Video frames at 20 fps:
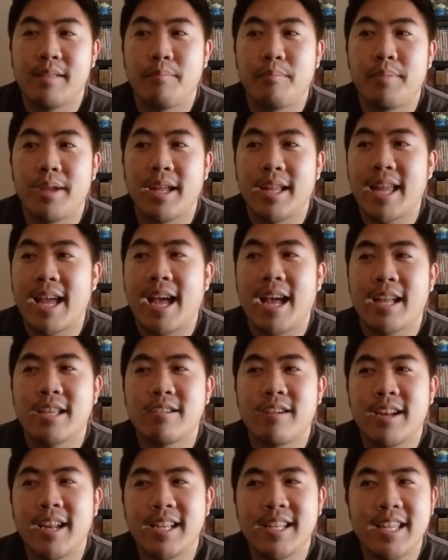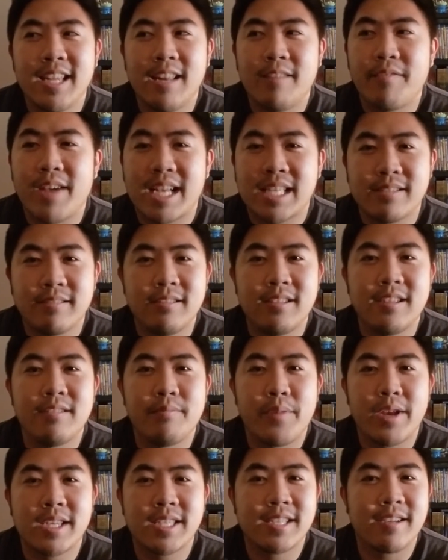But yeah, I try not to eat fast food too
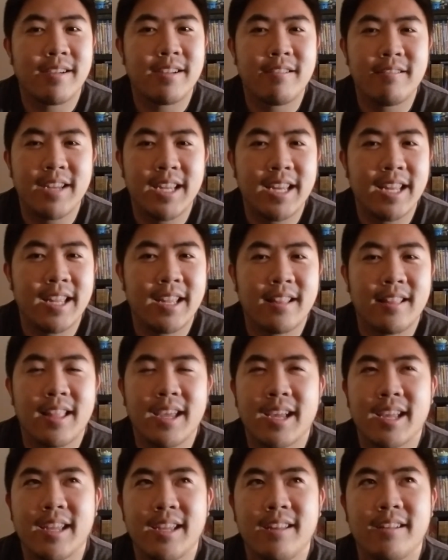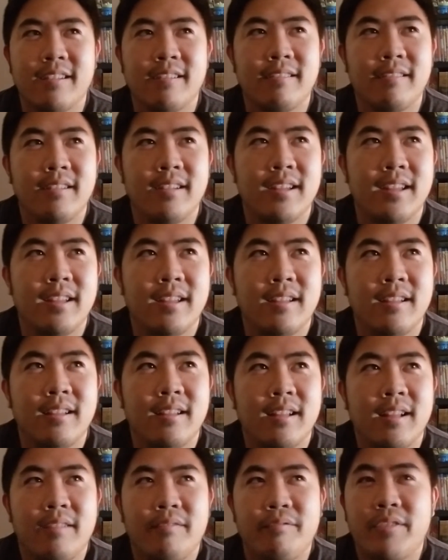much, so I don't eat it like, you know,
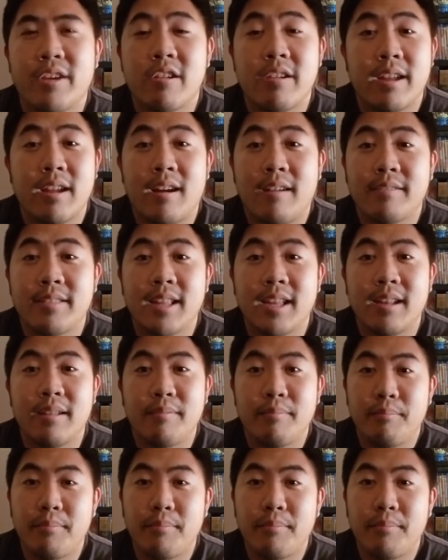very often.